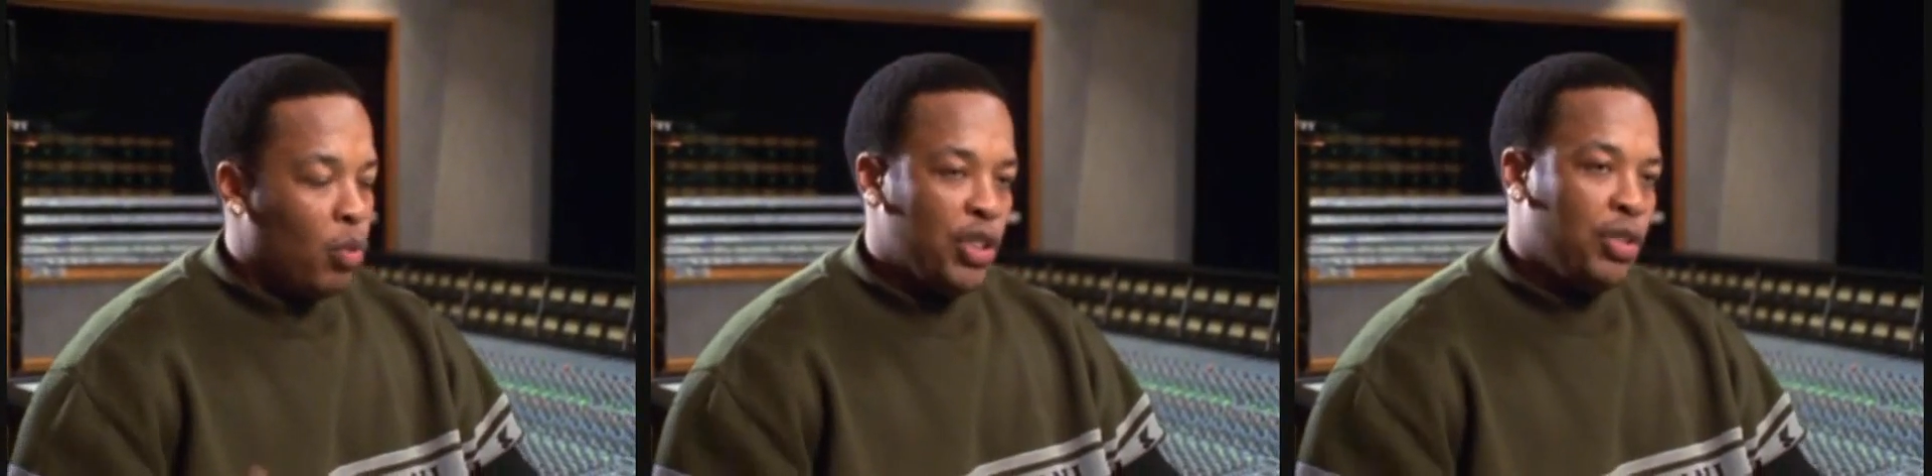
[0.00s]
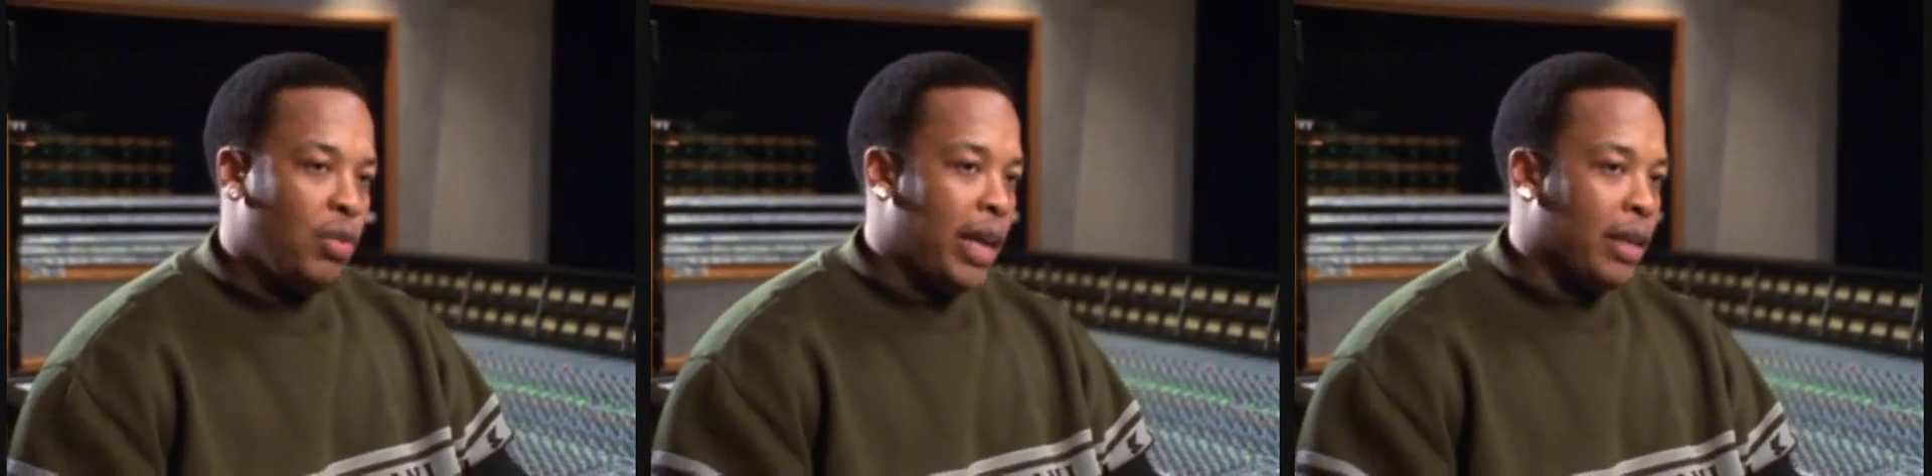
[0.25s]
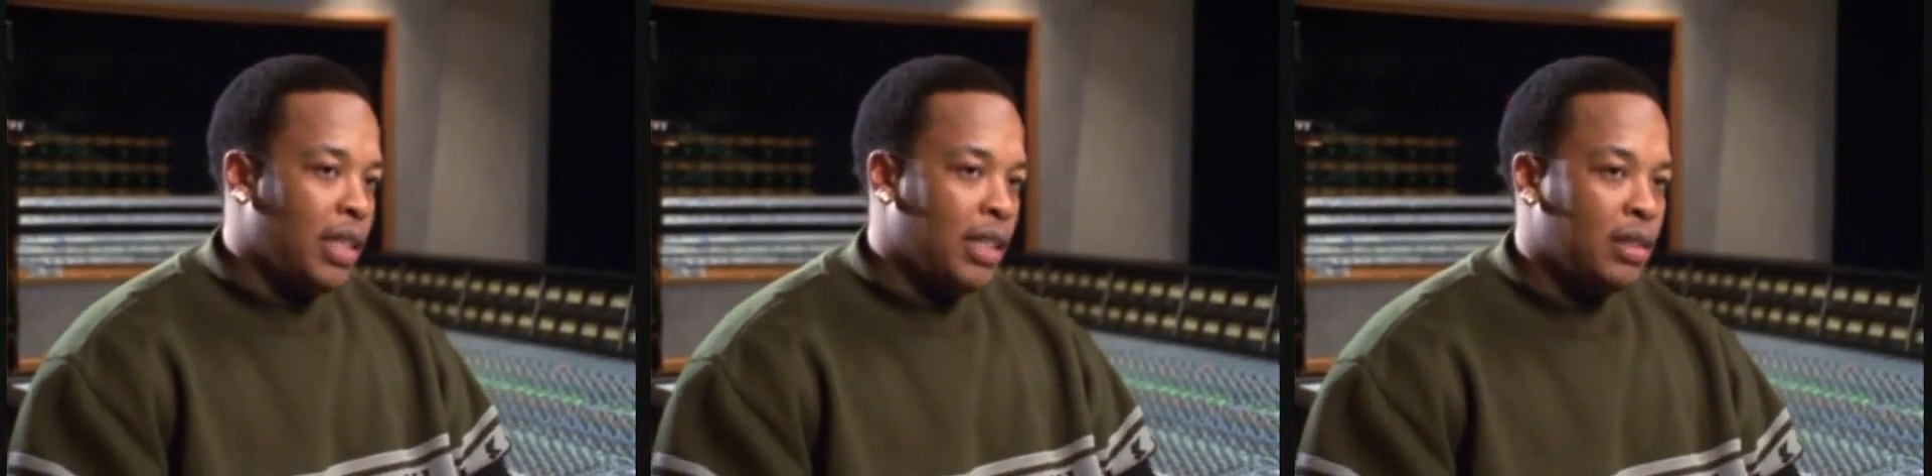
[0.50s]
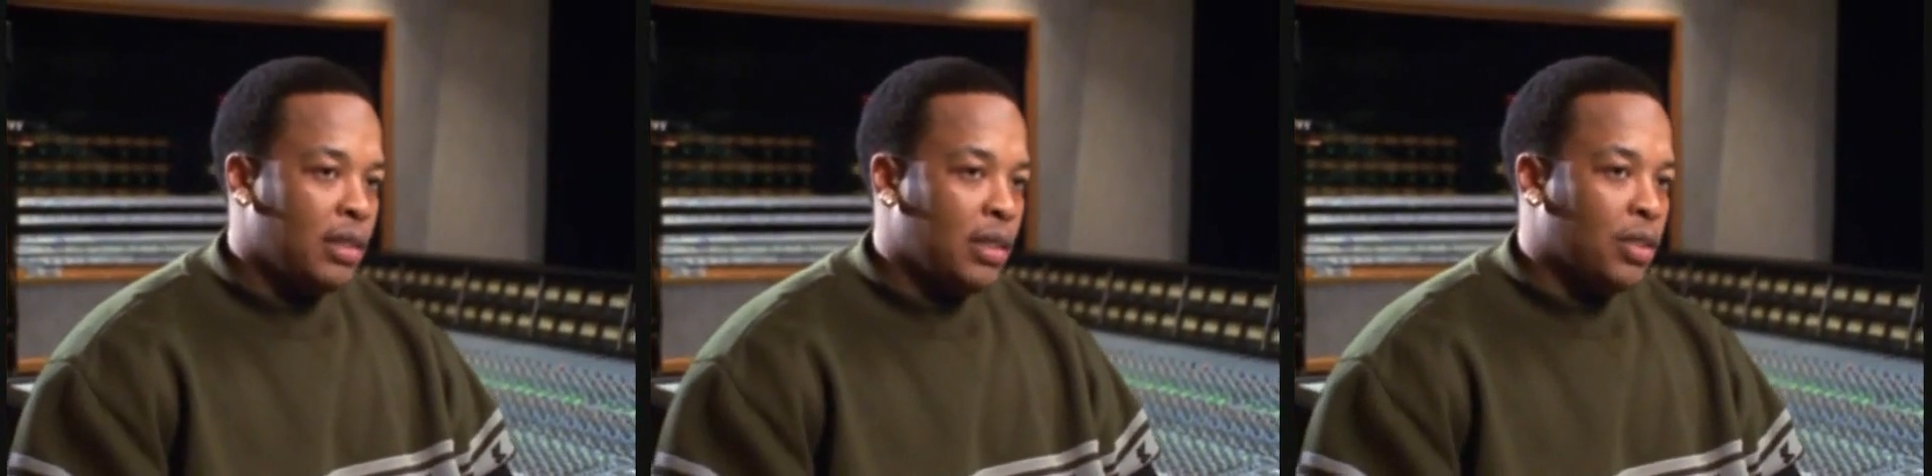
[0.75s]
what you like
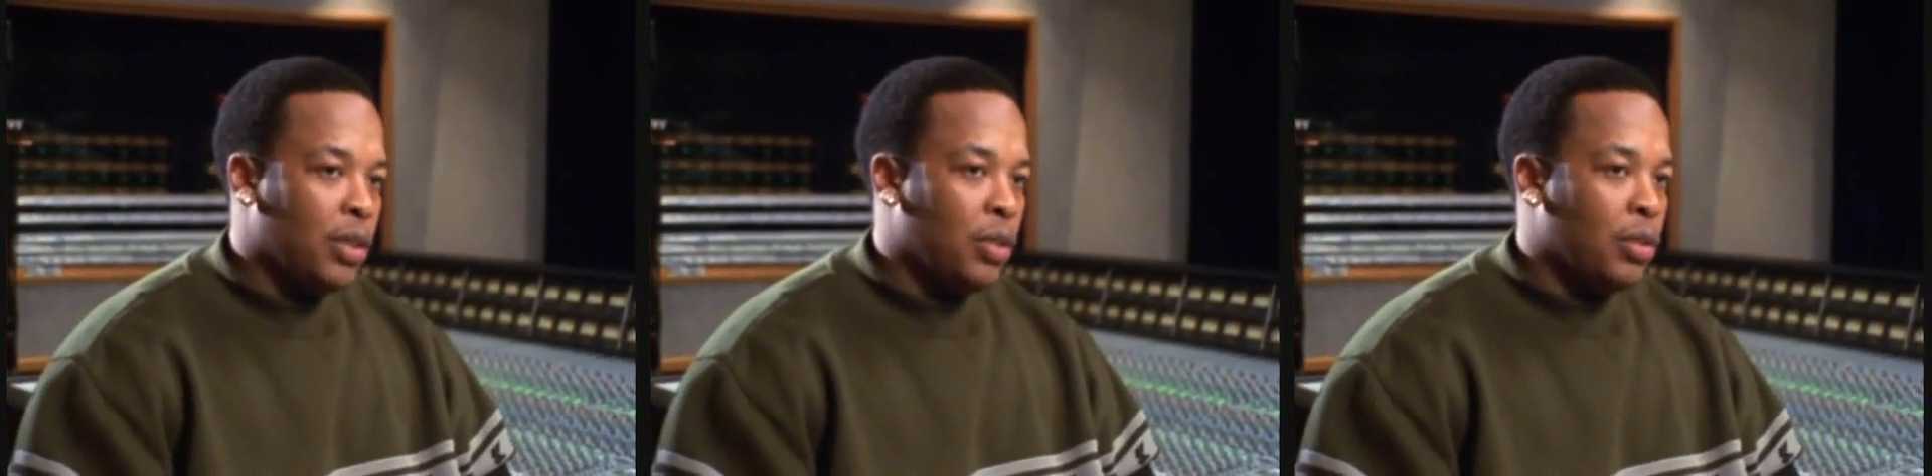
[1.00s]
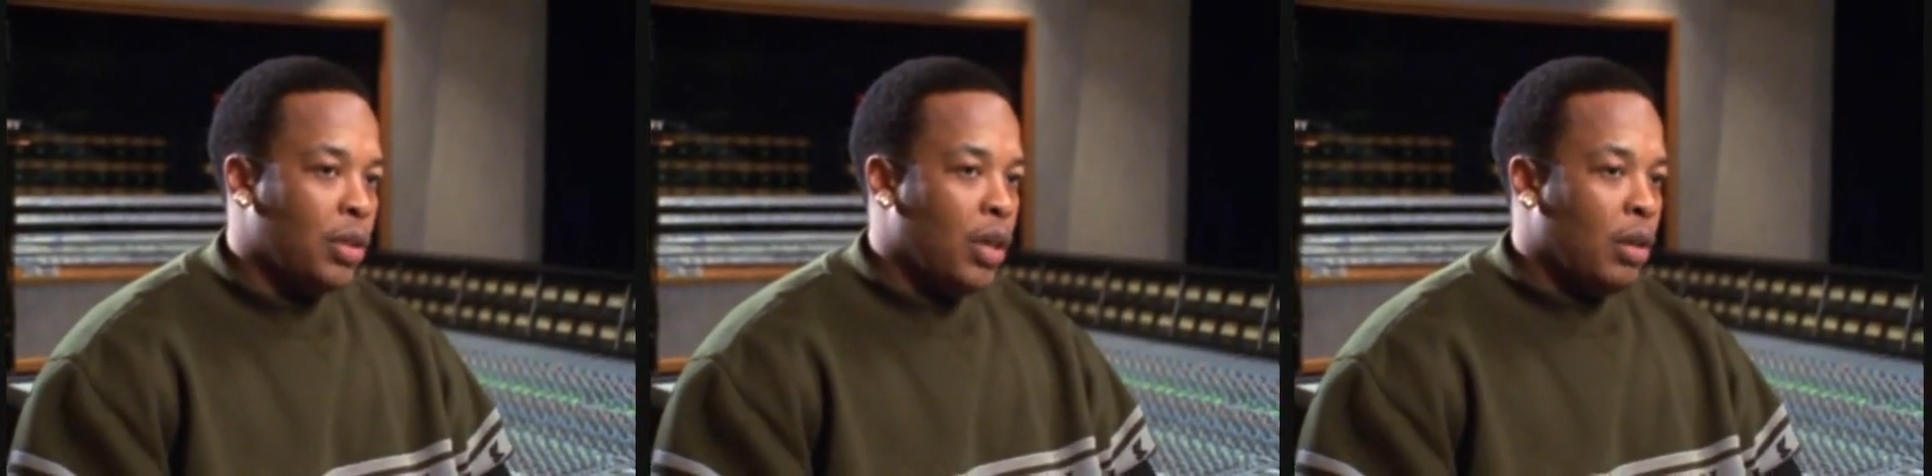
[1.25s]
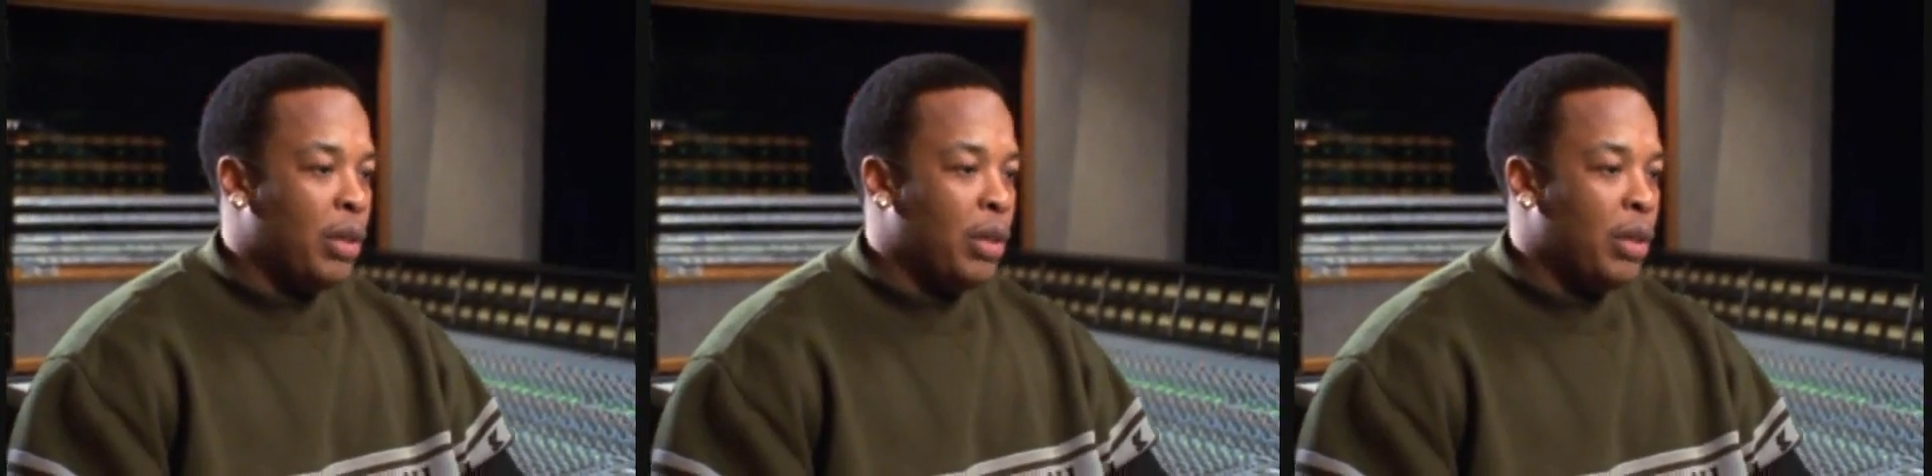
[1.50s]
listening to.